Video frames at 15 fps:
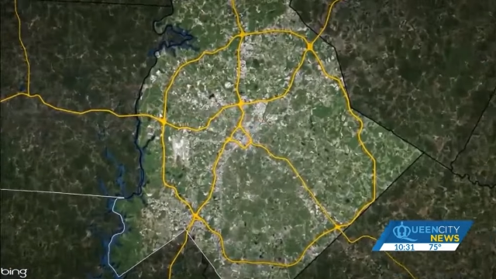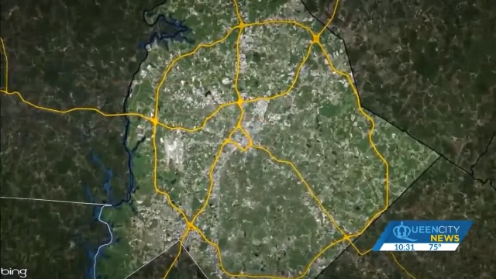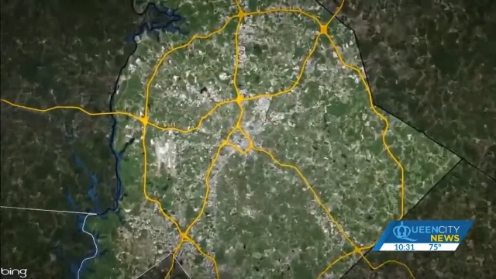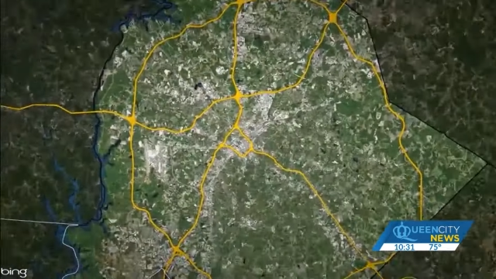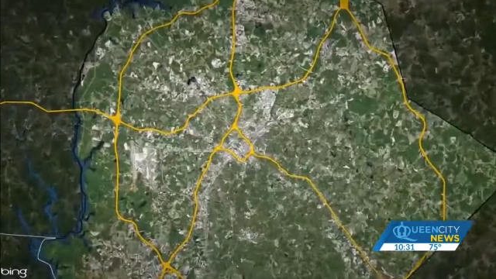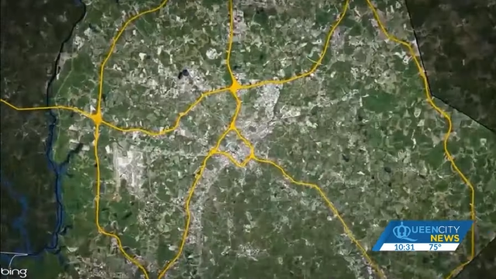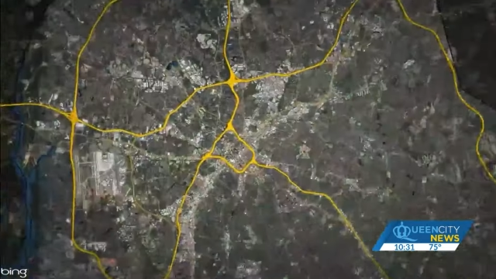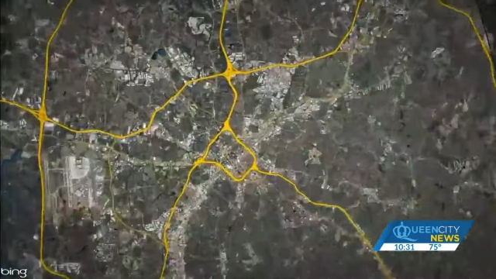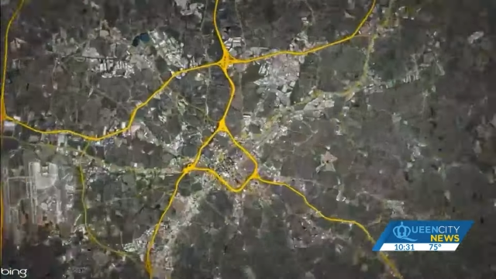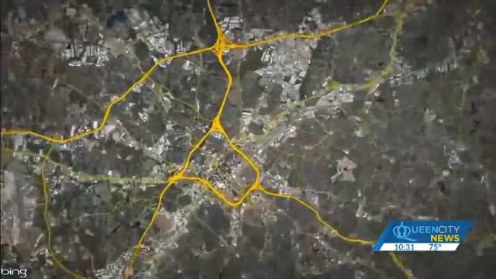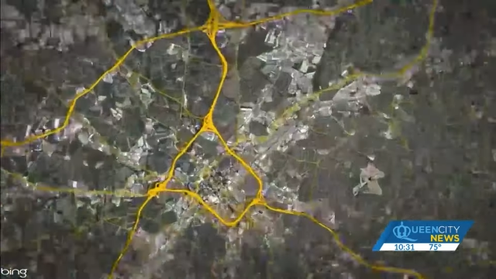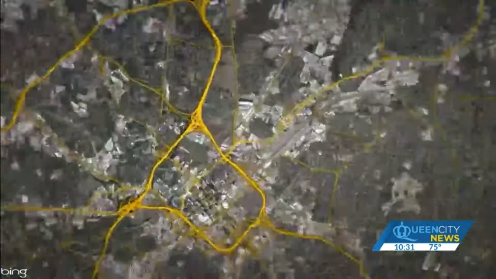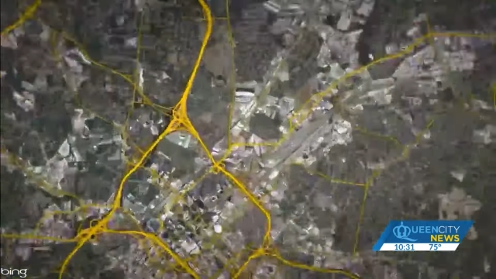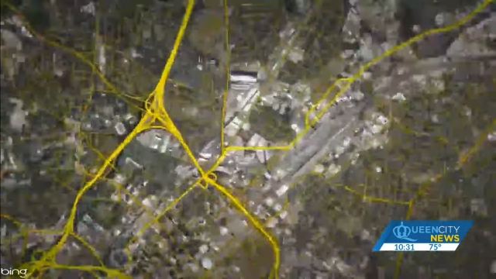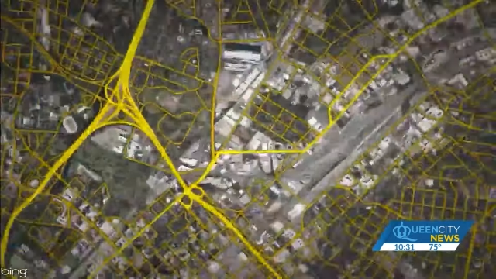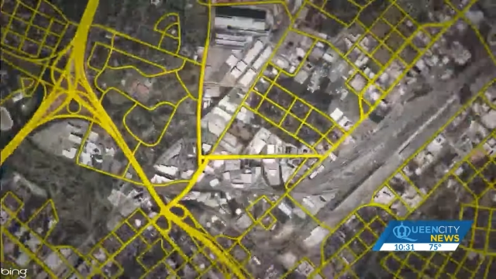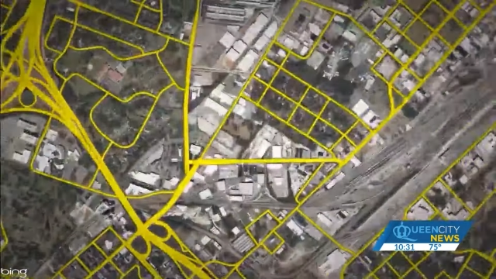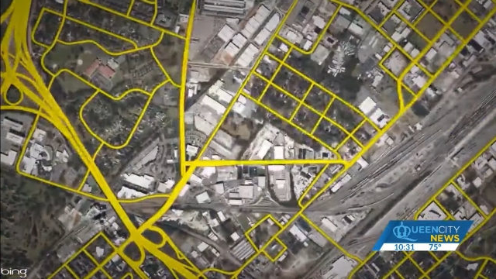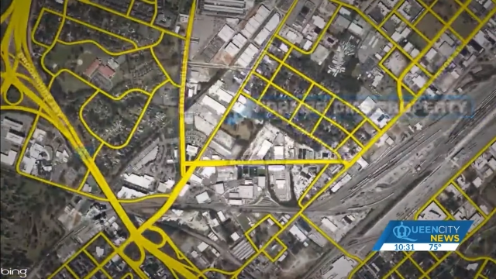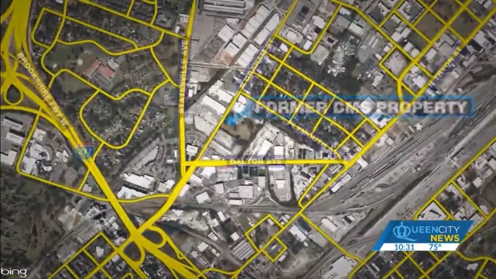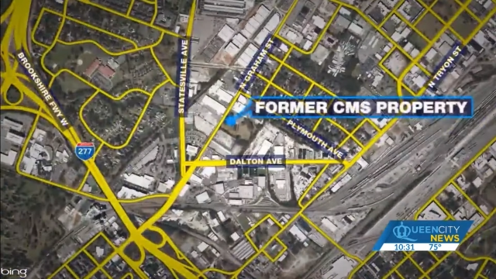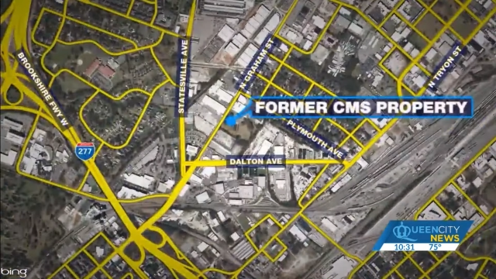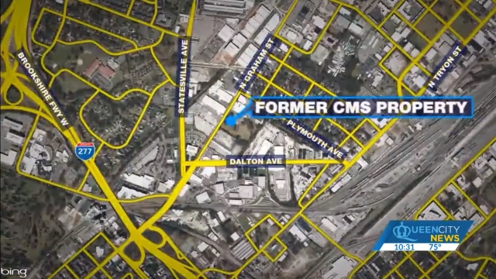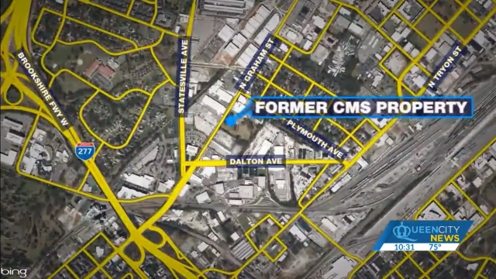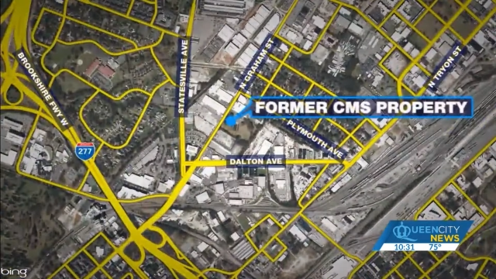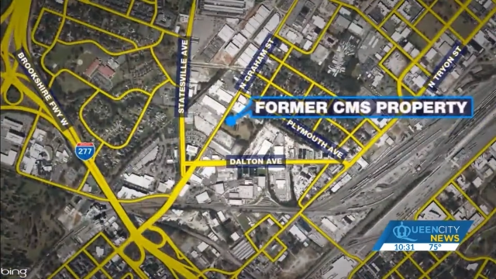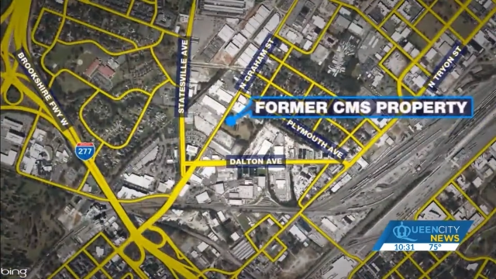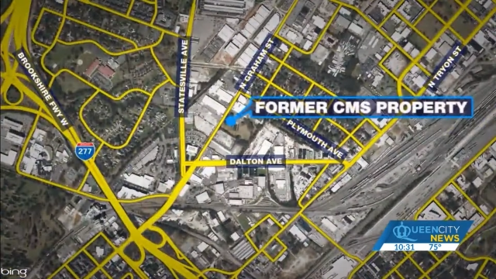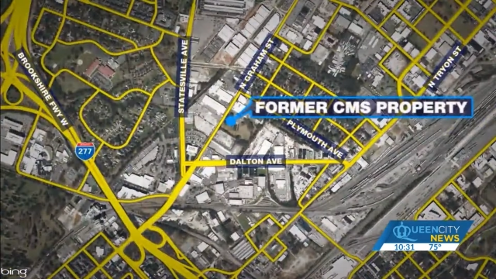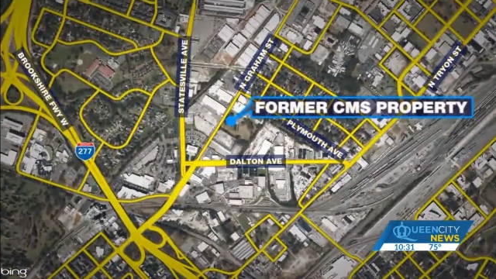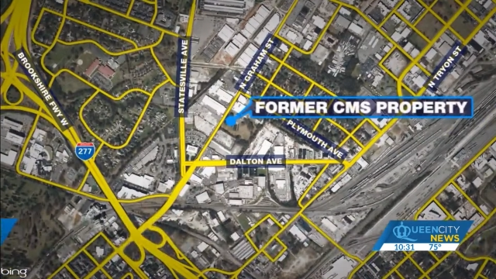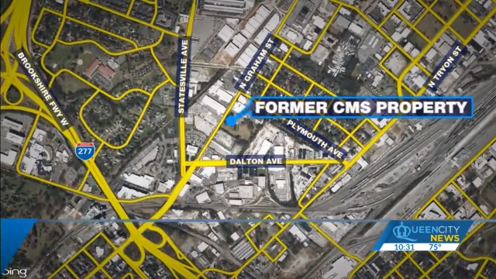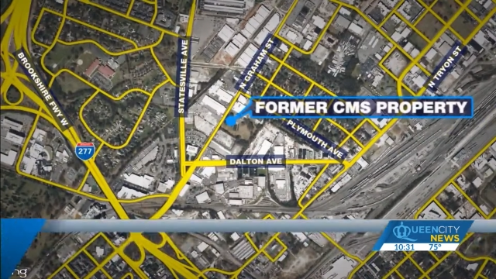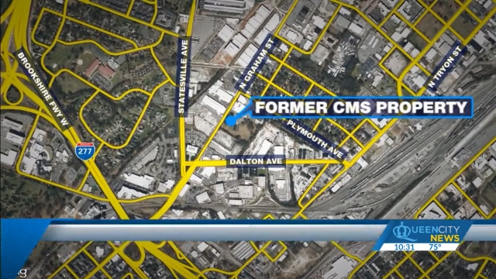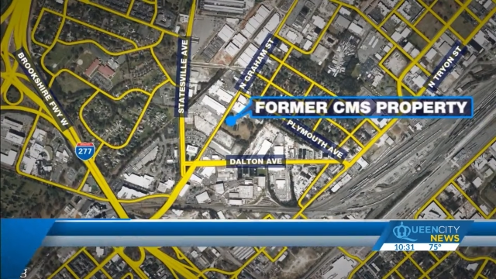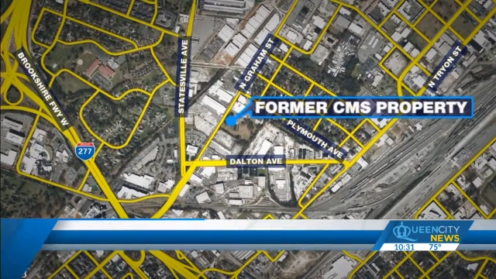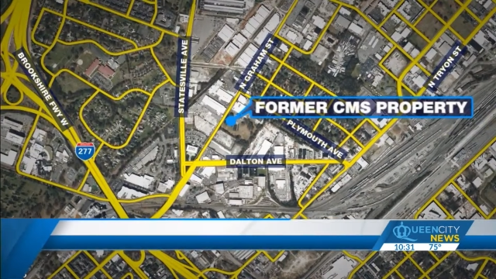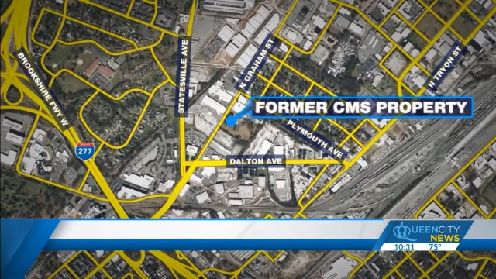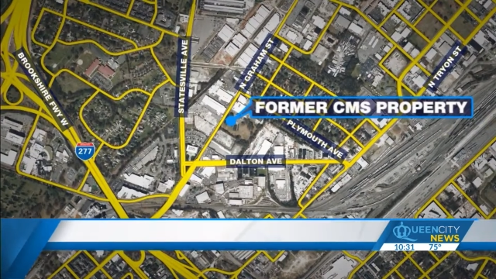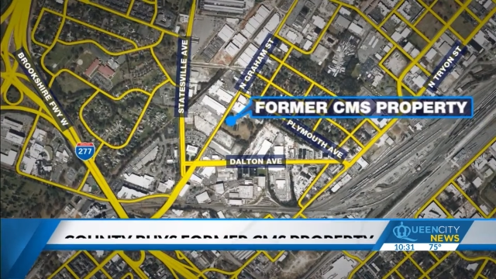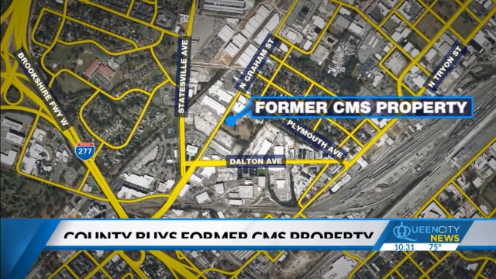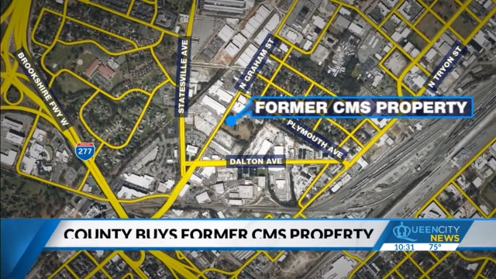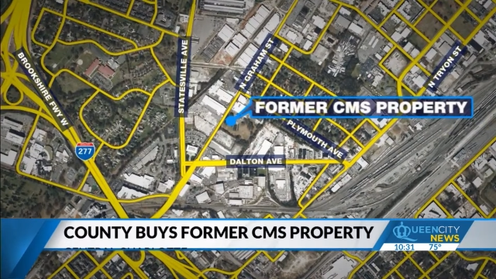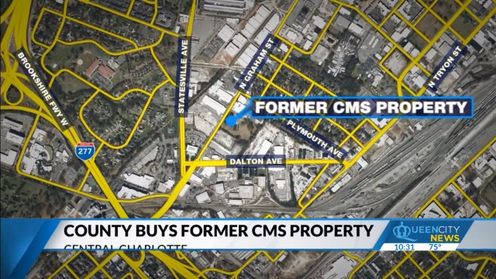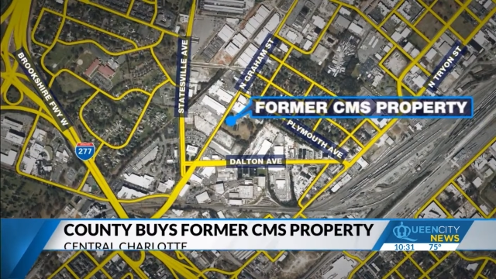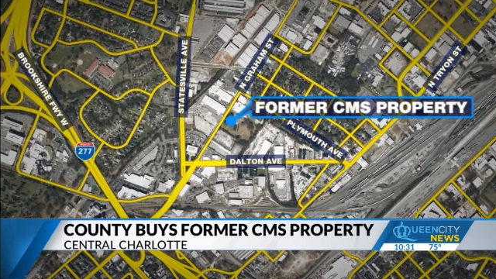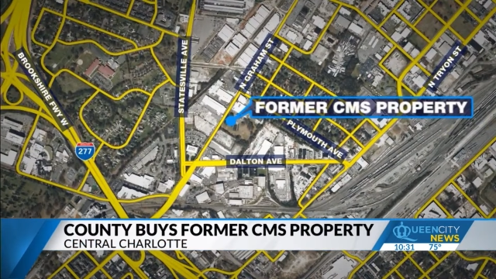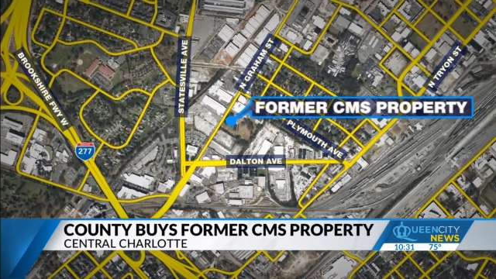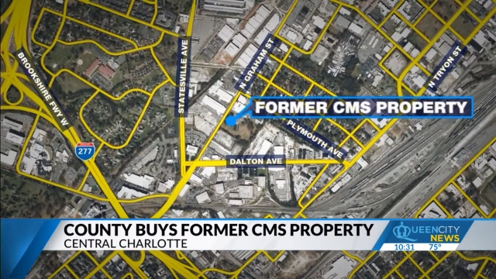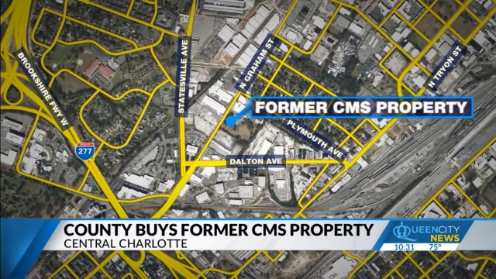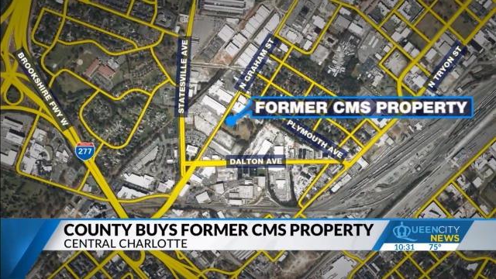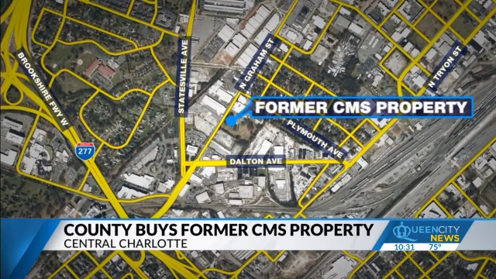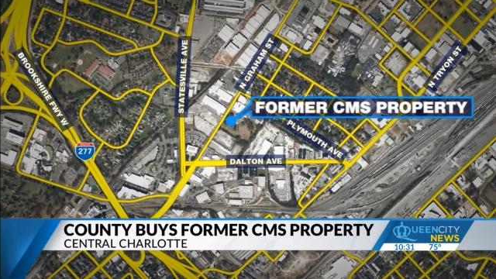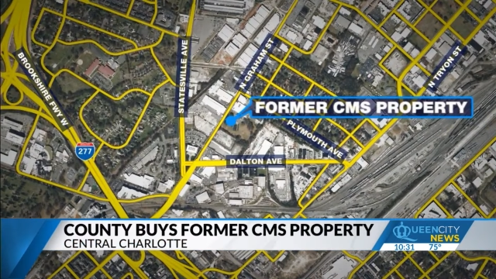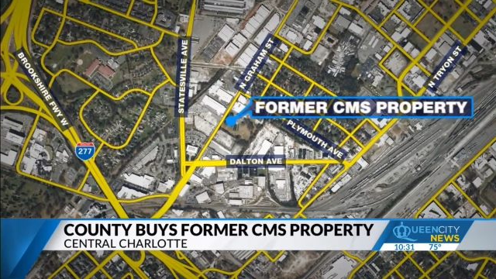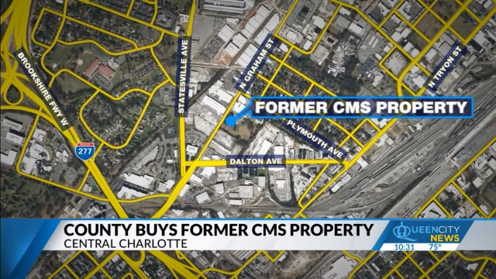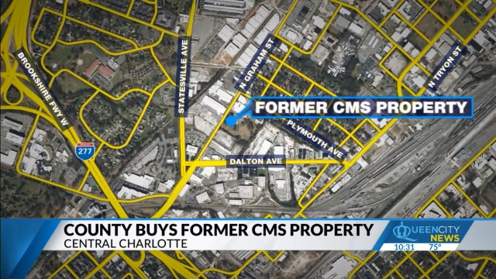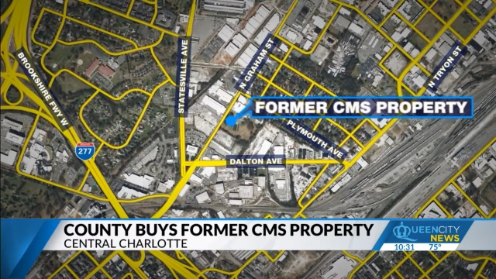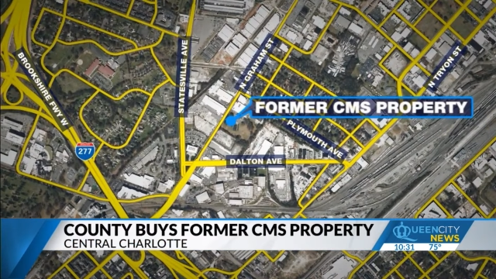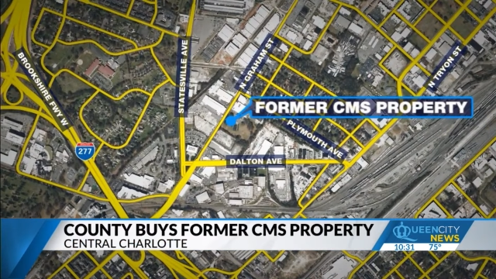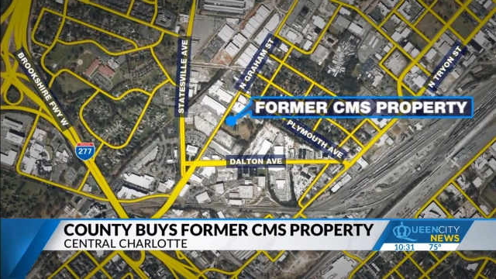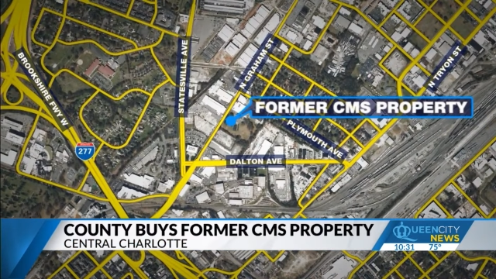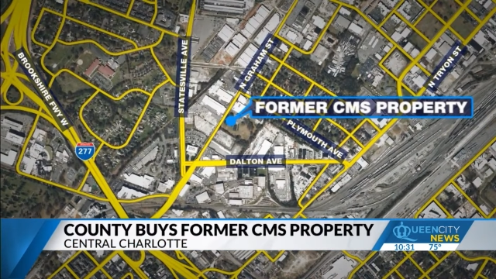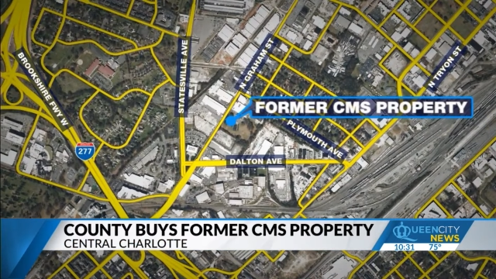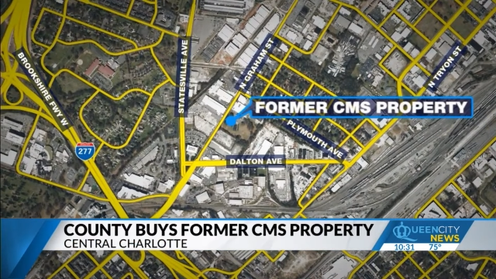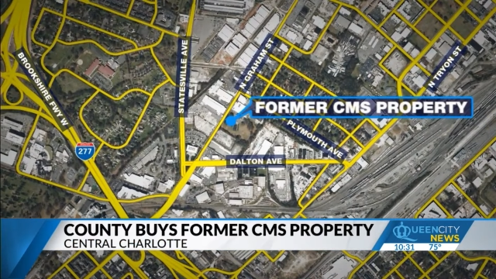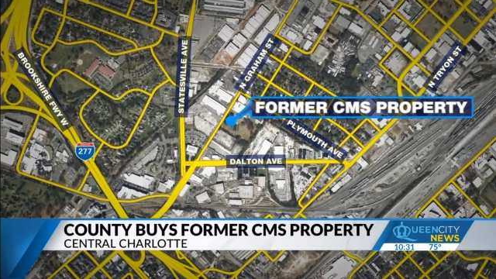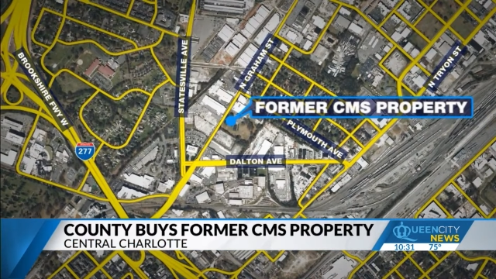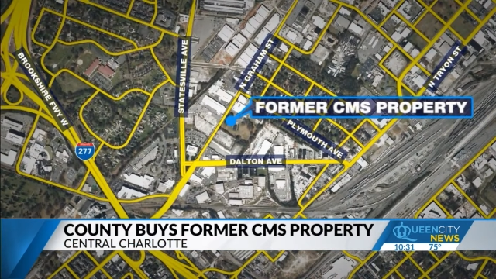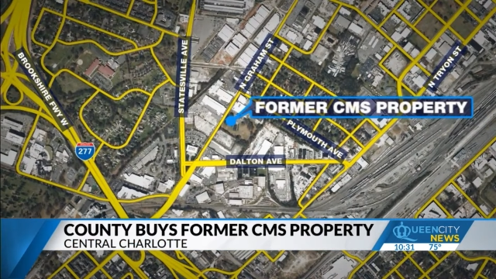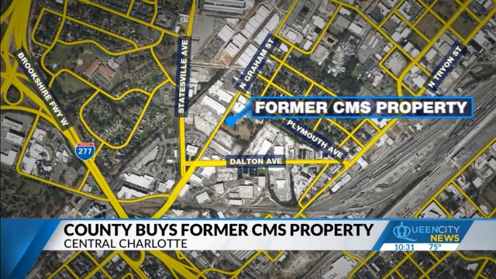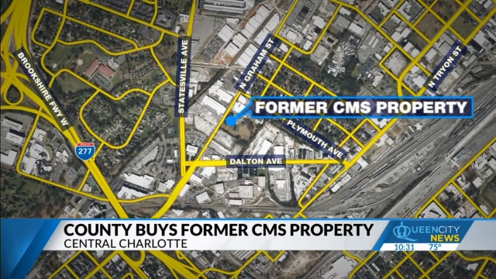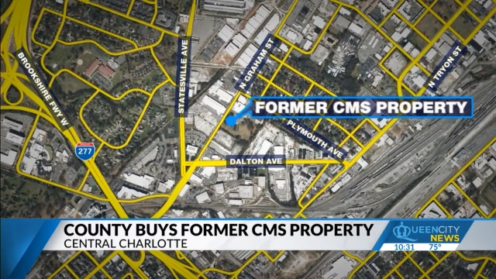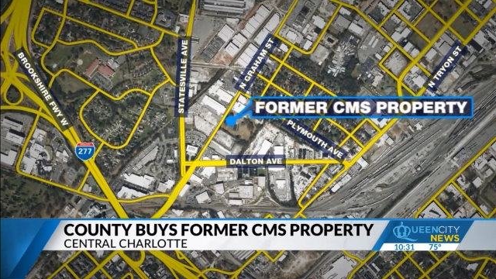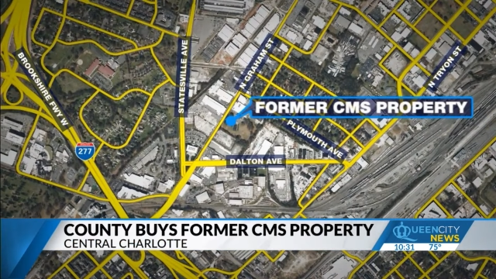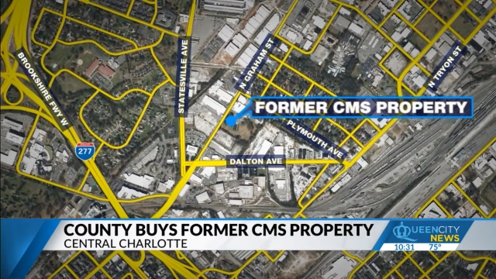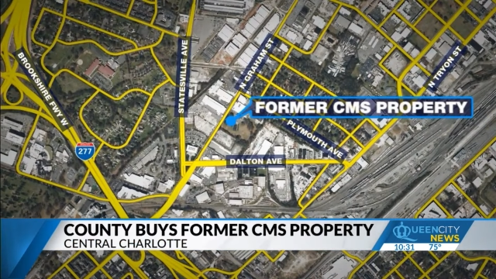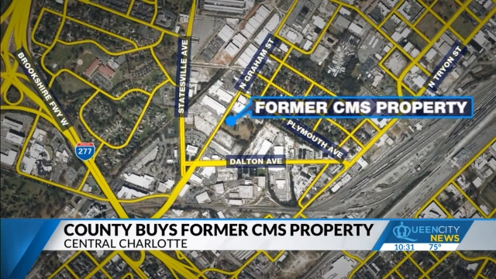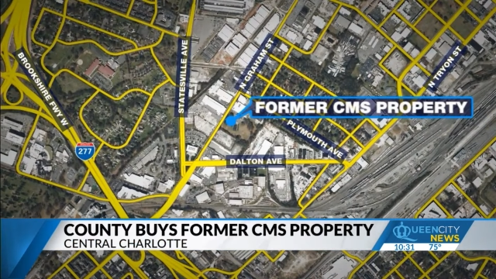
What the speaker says: (no speaker visible)